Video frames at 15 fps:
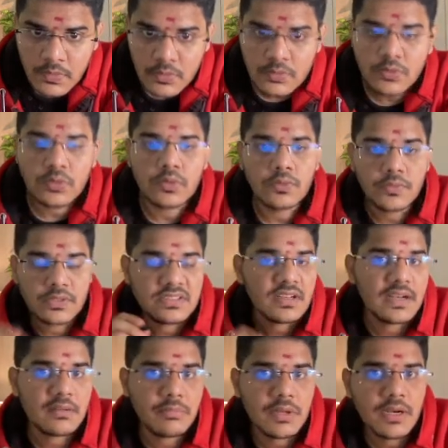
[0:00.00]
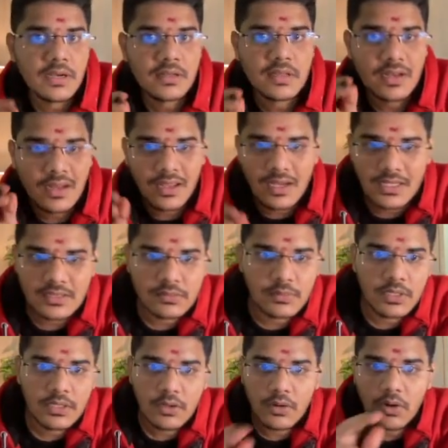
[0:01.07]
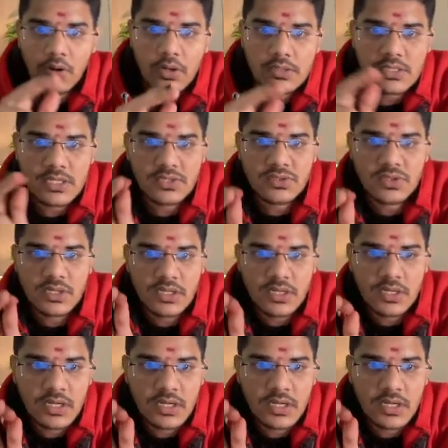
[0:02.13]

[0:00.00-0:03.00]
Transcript: So first let me write, then I'll explain. All saturated